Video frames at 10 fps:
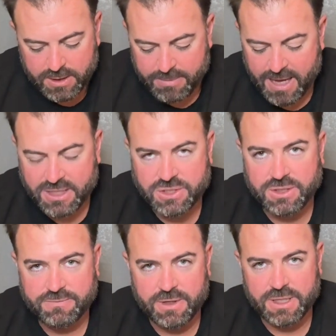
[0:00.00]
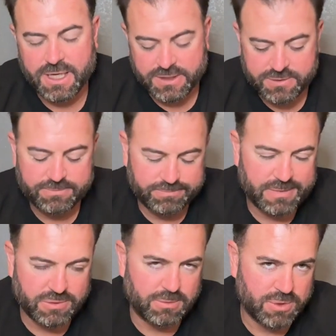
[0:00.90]
Packaging is very nice.
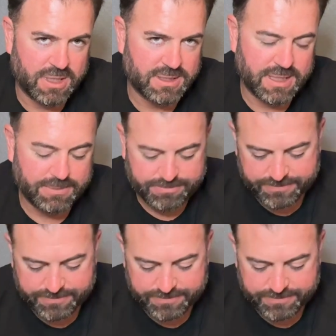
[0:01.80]
That's what I'm trying to say.